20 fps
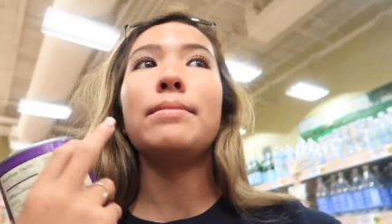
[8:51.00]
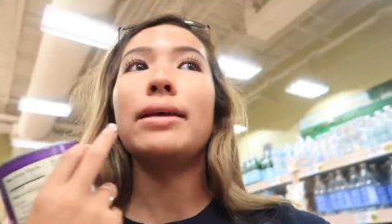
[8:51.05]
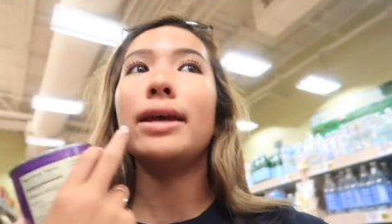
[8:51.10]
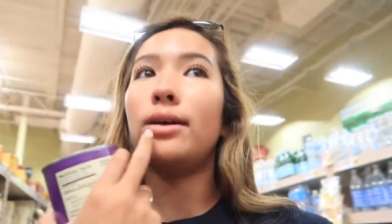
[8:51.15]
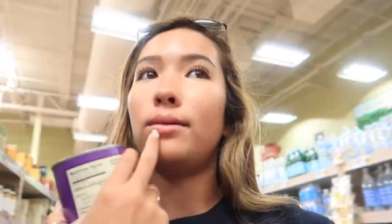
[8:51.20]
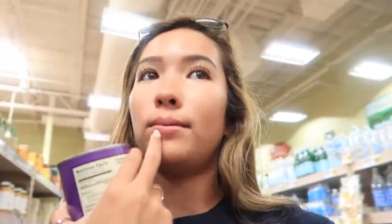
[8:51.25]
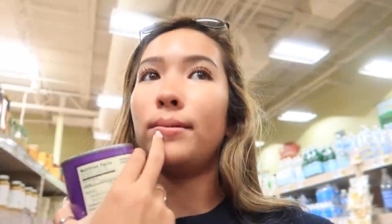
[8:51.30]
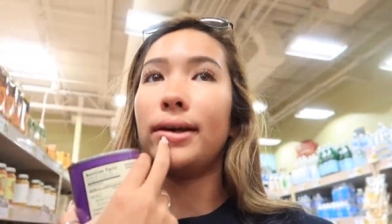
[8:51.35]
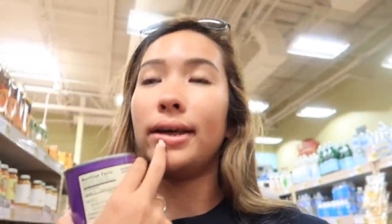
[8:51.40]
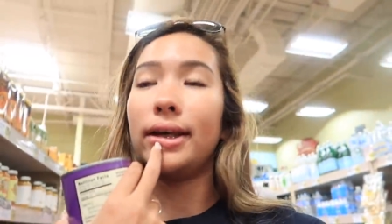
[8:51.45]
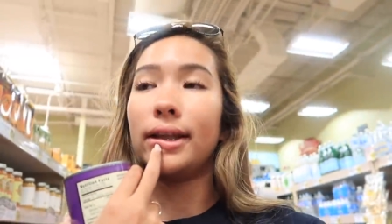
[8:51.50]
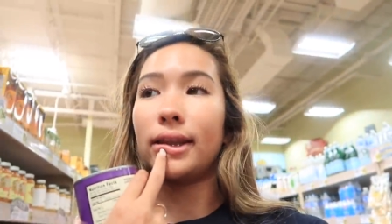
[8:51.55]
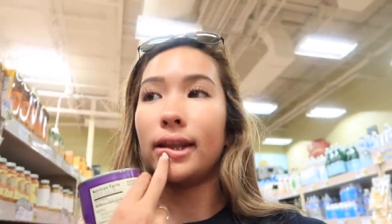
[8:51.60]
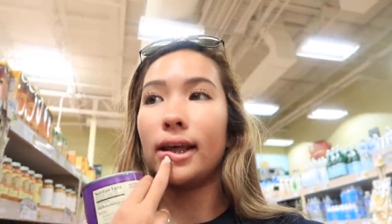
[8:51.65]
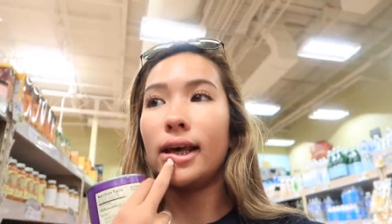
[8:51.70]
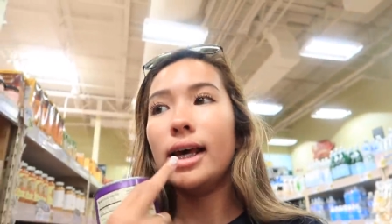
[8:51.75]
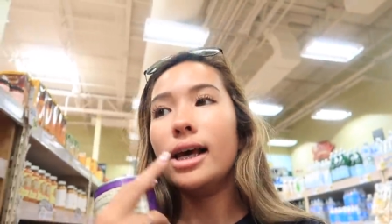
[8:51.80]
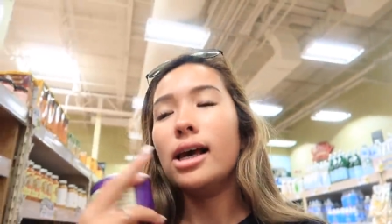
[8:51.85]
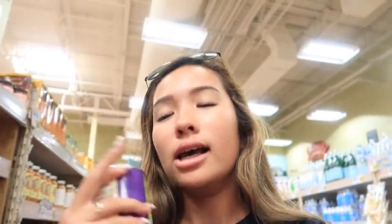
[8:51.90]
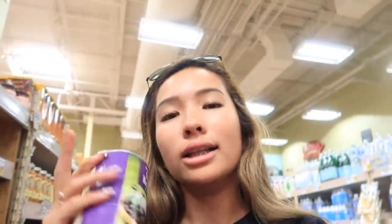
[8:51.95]
to make with
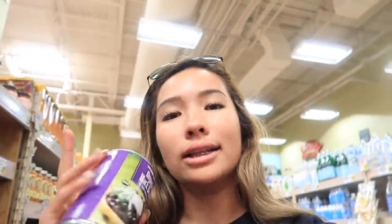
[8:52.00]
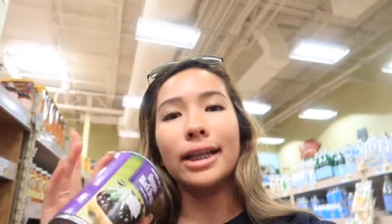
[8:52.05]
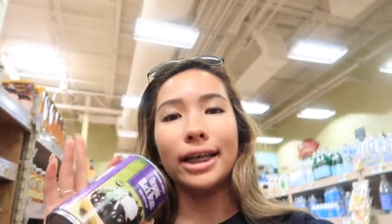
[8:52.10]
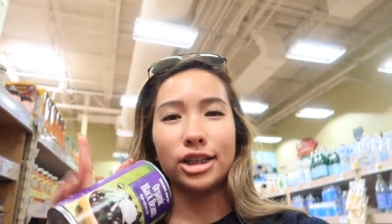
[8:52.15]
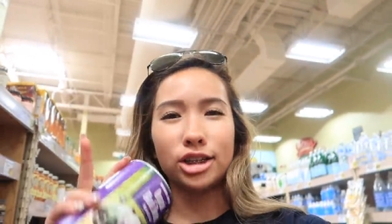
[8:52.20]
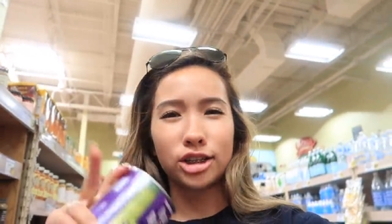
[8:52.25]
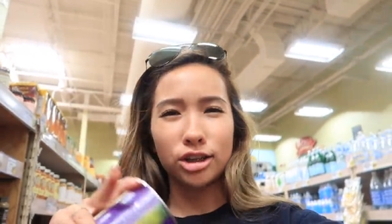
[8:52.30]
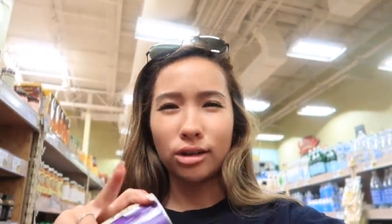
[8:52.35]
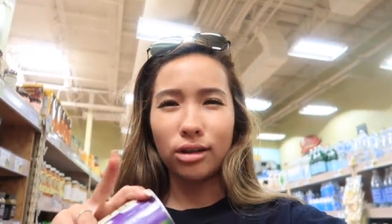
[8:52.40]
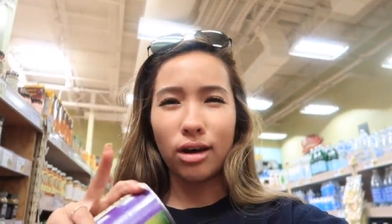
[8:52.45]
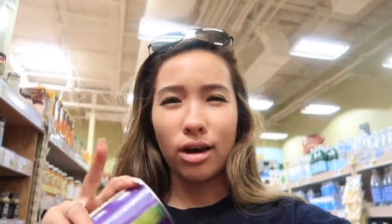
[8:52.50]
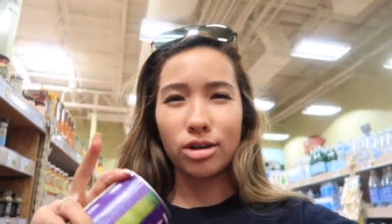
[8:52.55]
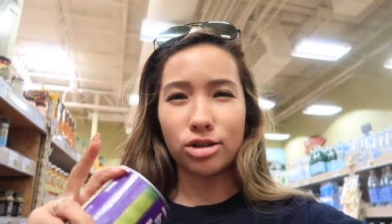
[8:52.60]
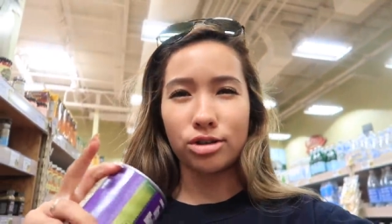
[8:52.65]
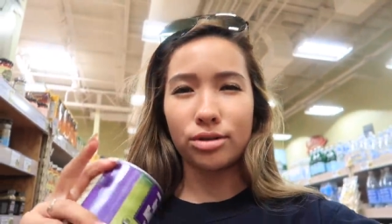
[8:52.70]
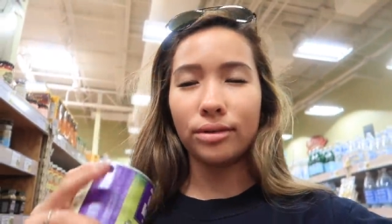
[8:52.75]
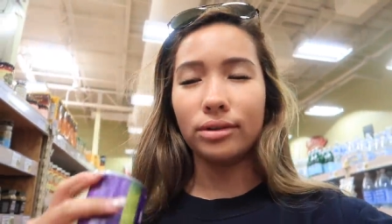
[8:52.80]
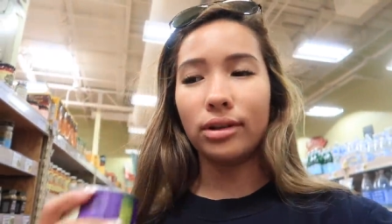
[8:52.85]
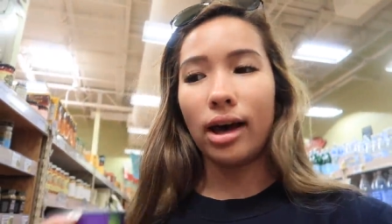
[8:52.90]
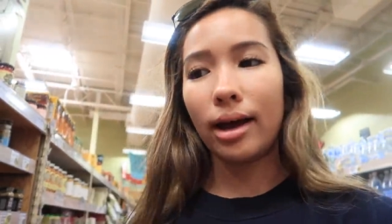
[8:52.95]
like
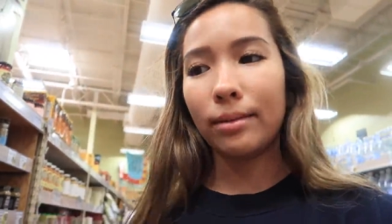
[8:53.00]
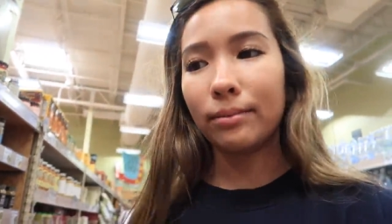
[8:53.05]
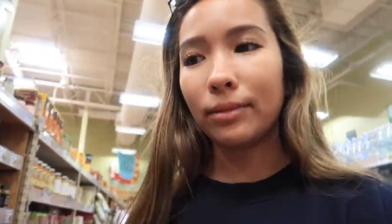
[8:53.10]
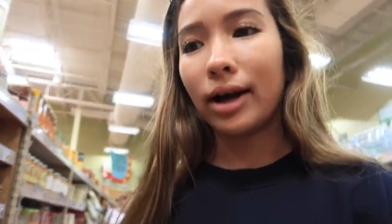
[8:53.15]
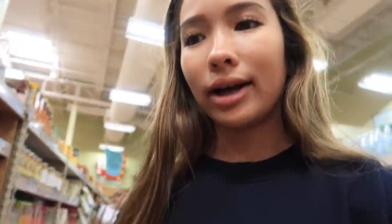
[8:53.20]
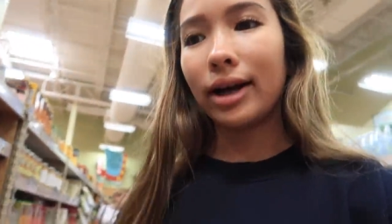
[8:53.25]
cilantro lime